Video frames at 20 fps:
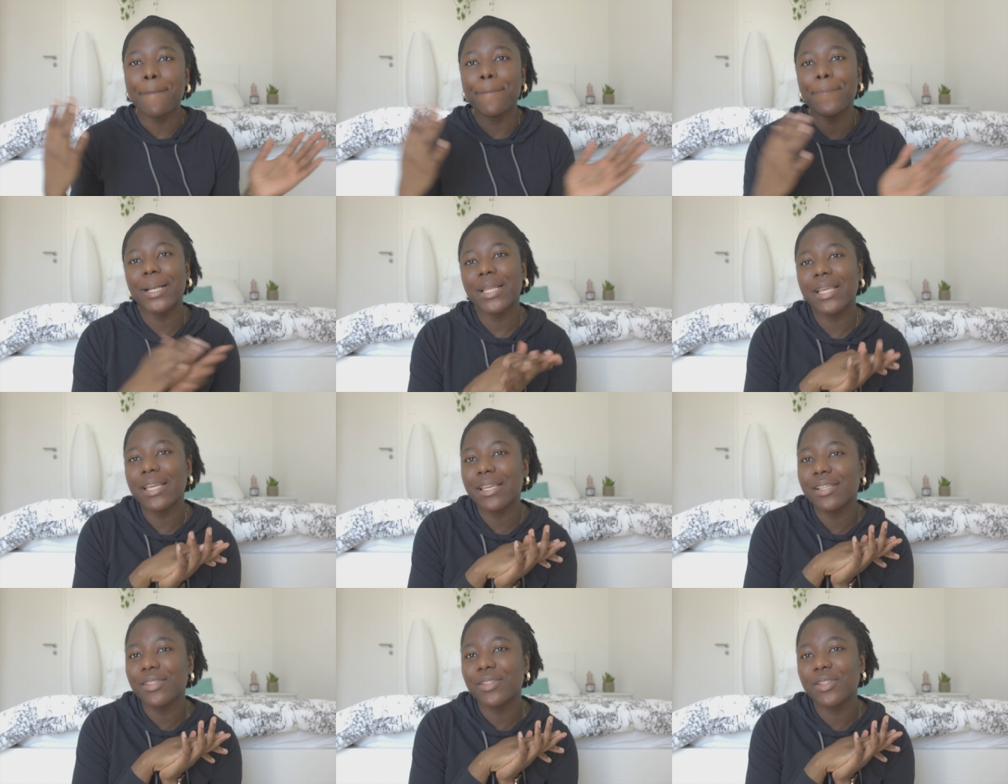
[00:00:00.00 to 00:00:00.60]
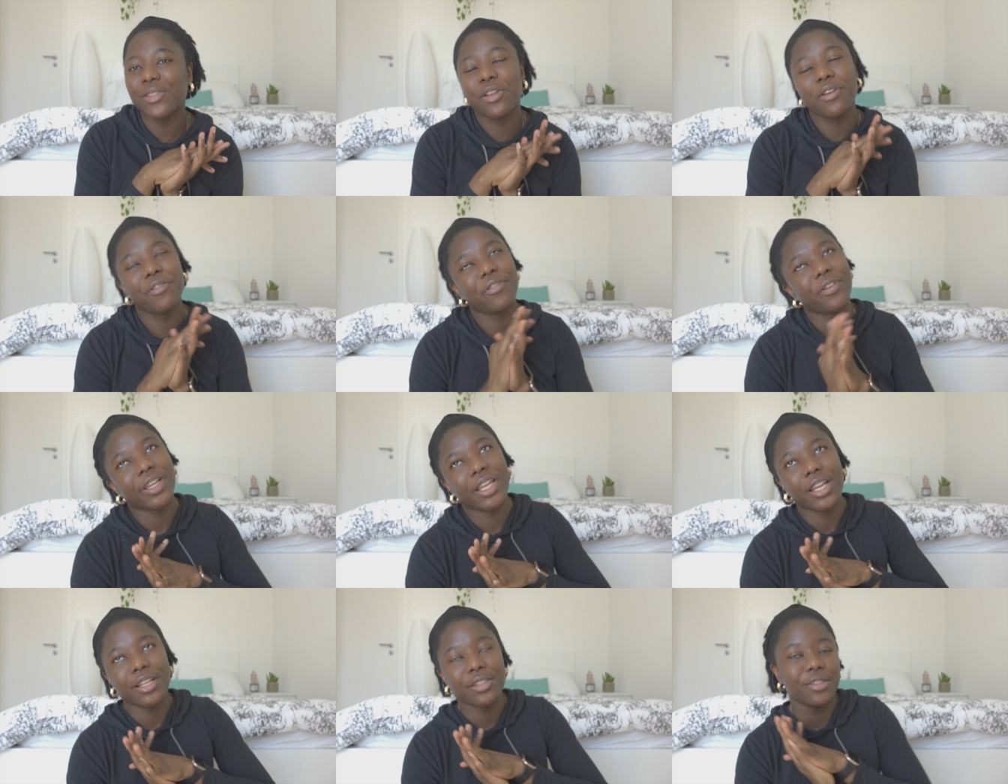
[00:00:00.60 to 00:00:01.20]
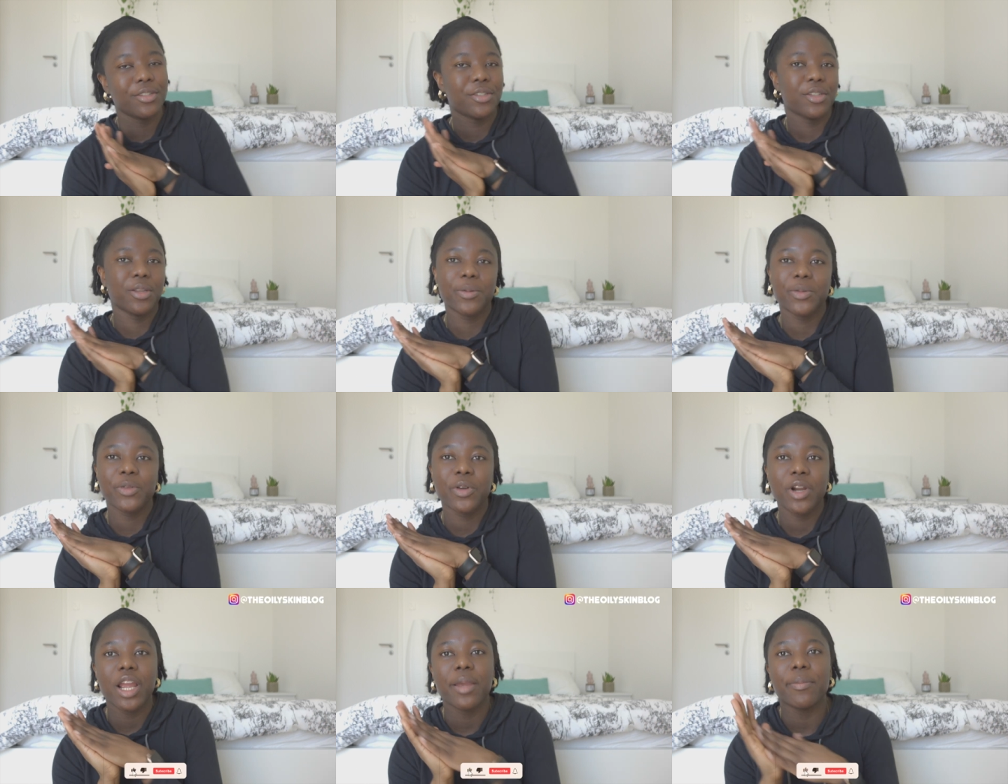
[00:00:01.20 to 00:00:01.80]
Please do not forget to
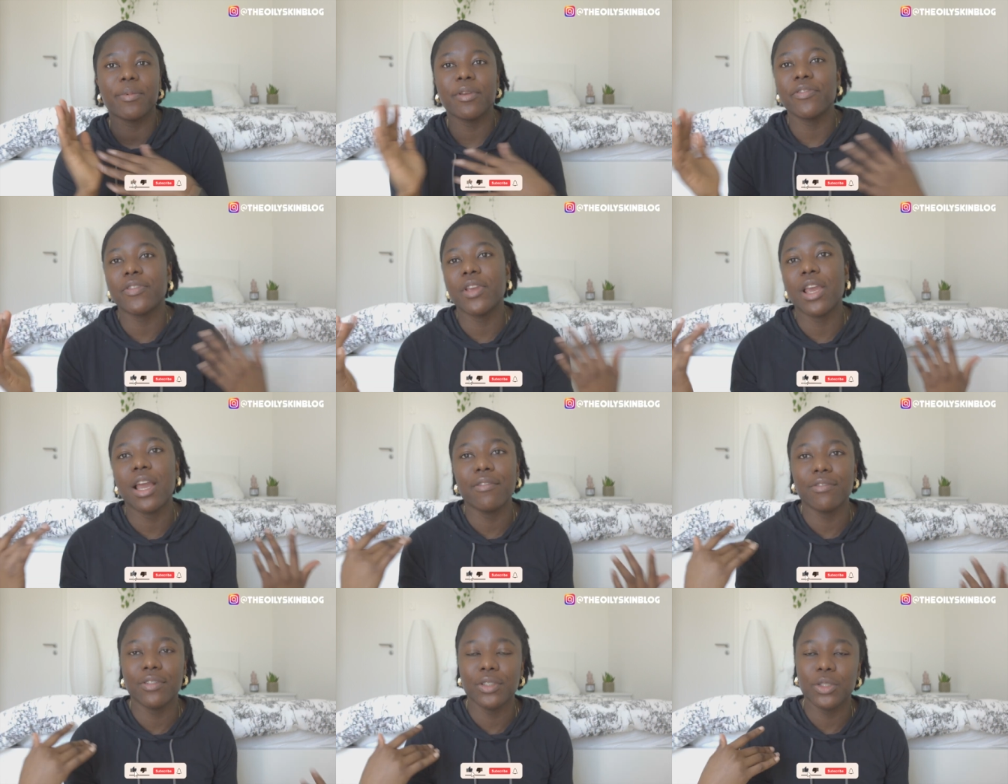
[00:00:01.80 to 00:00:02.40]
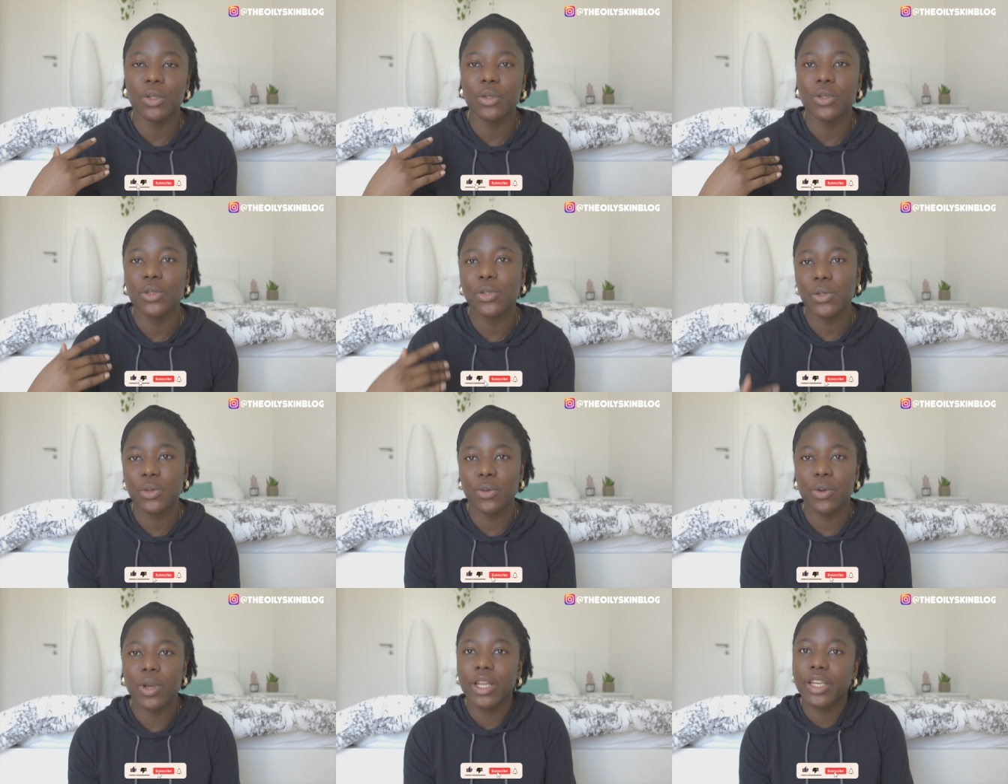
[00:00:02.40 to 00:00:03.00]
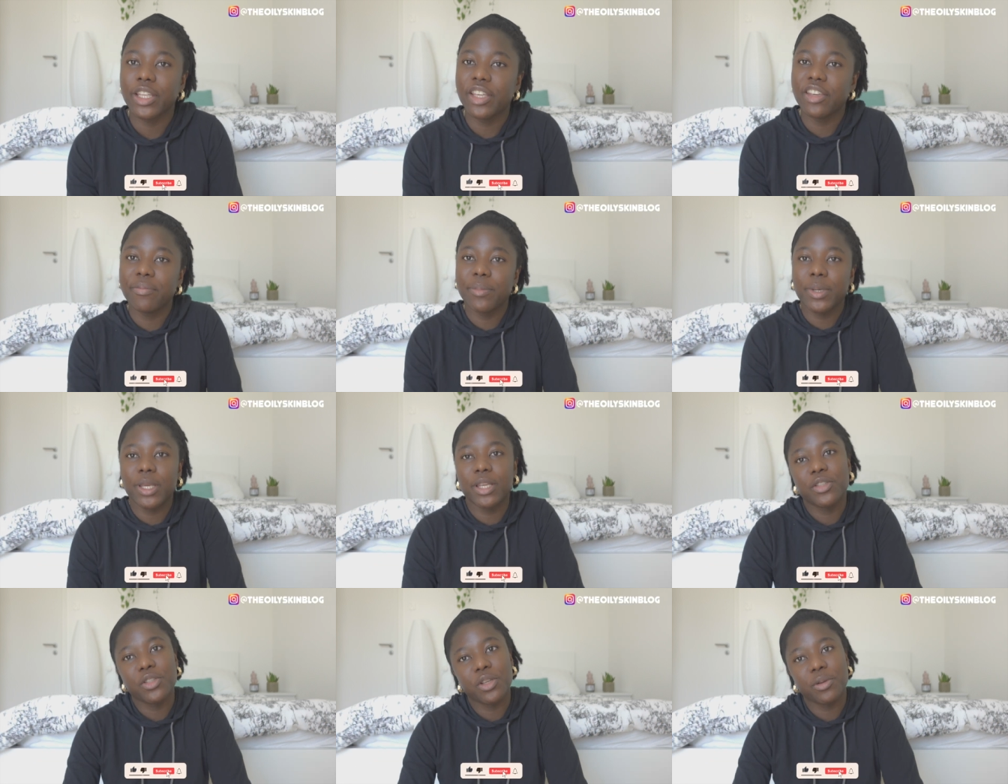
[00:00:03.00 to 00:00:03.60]
subscribe if you haven't done so, and give
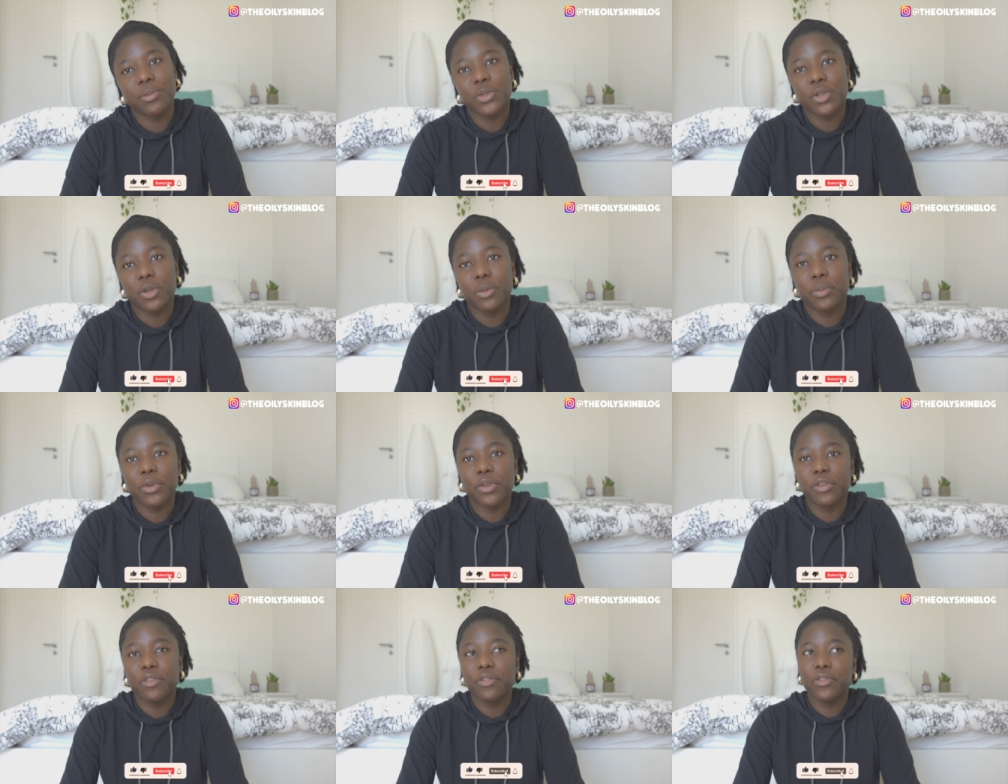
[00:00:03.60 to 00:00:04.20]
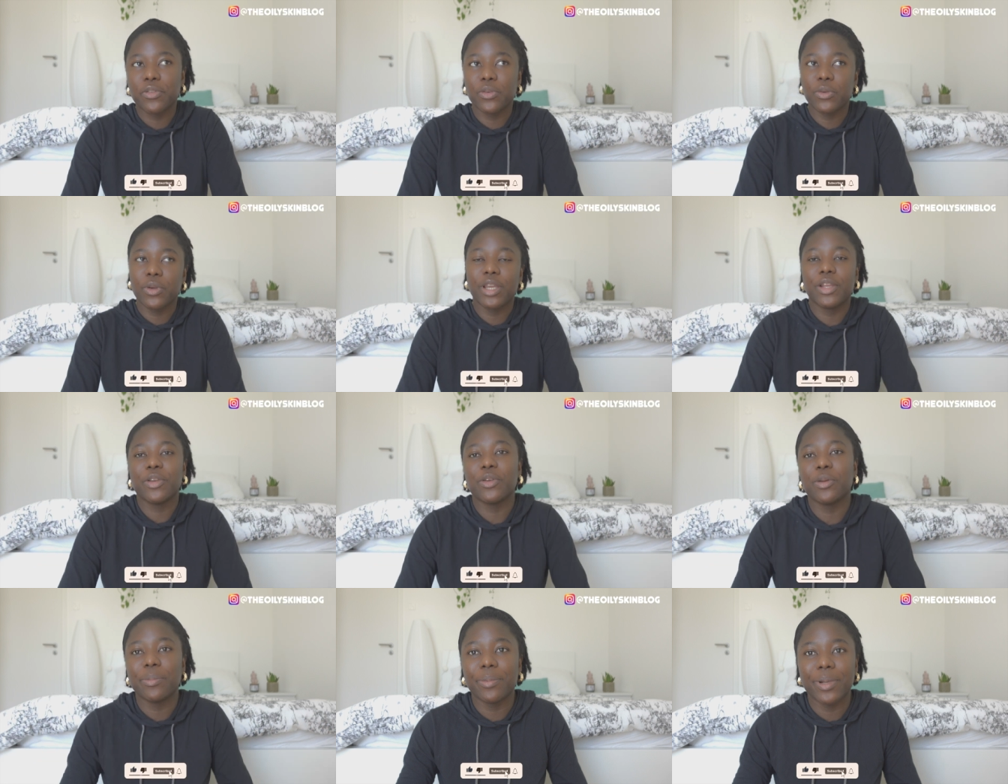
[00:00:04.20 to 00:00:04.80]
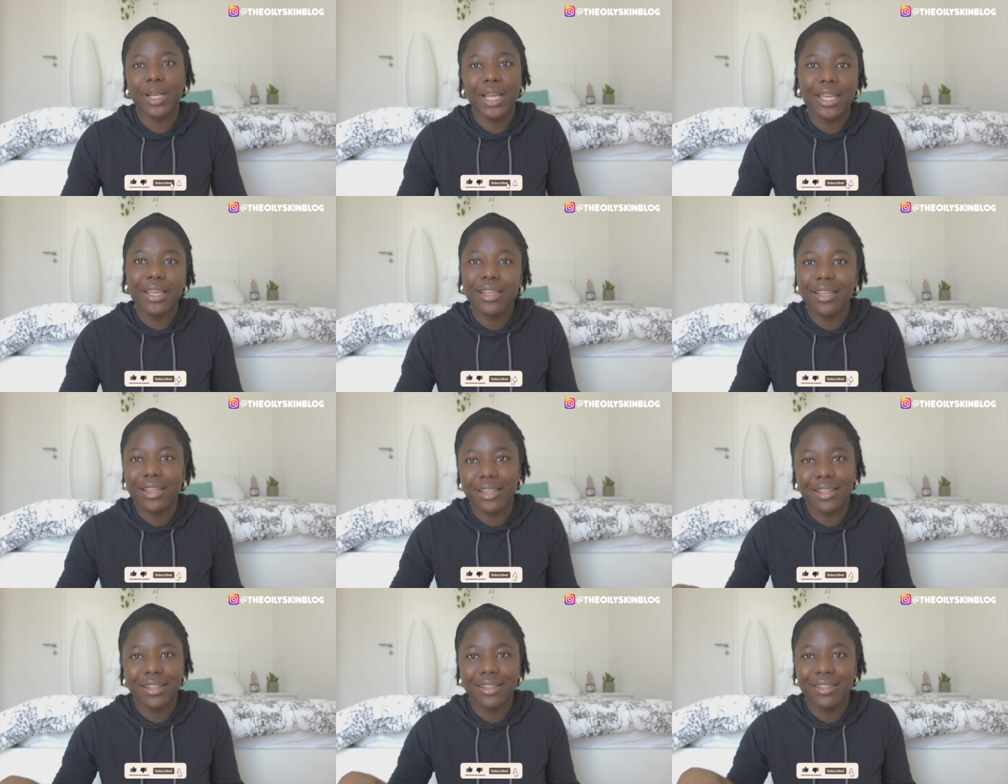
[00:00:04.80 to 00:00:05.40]
me a thumbs up if you end up
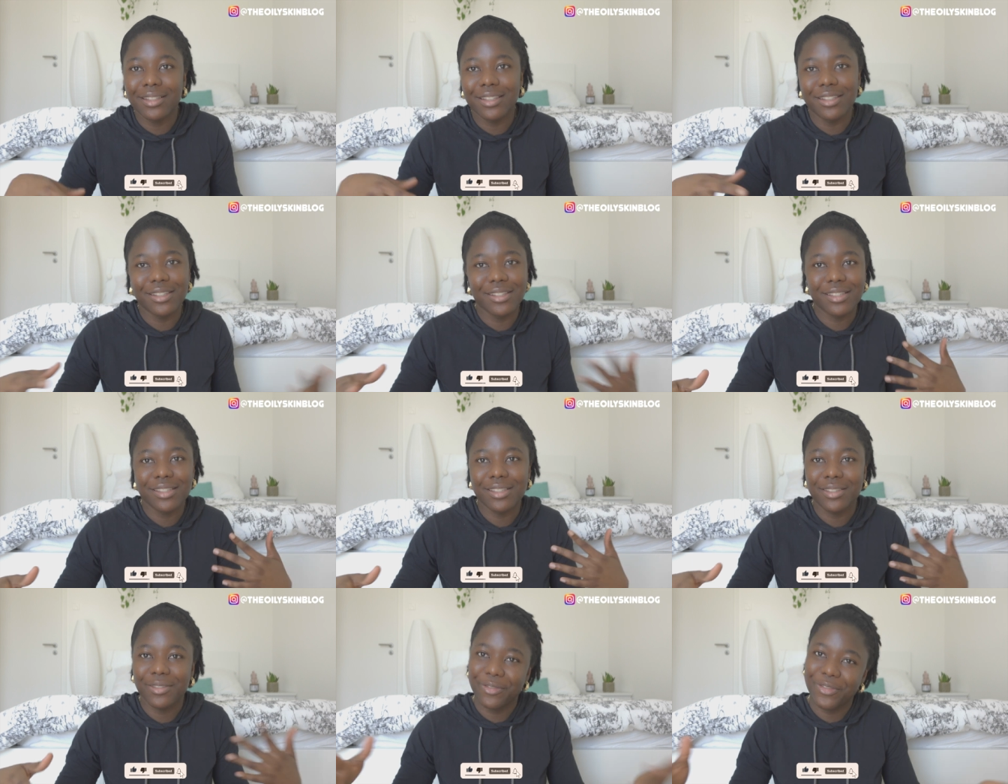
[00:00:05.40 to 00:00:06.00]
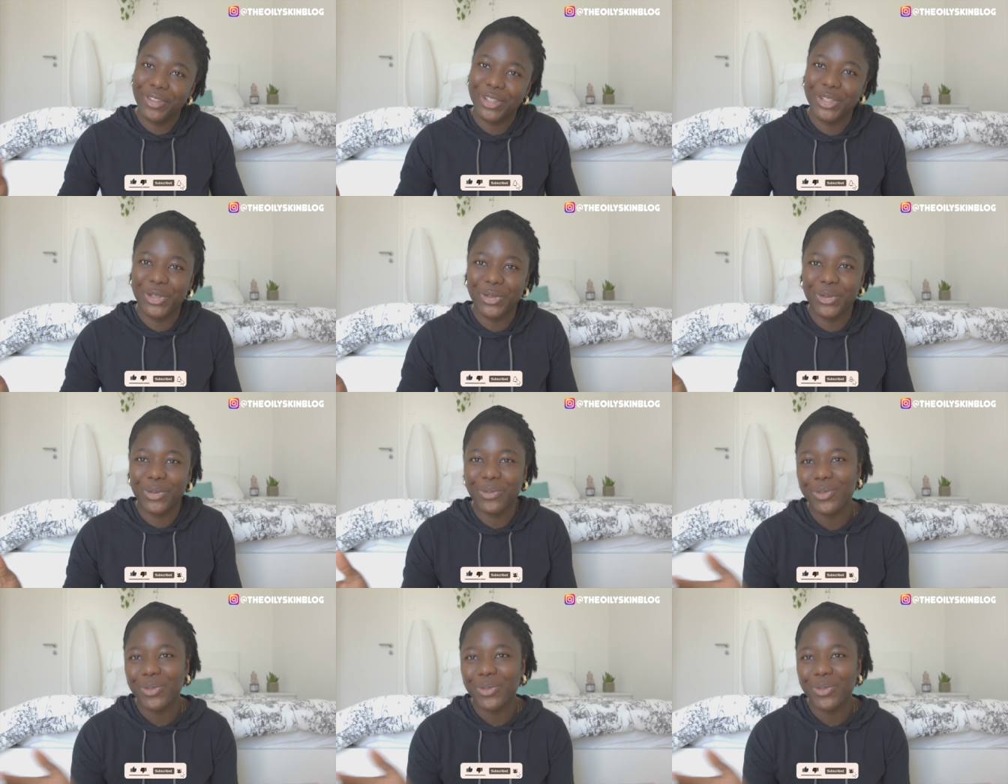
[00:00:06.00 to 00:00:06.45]
liking this video.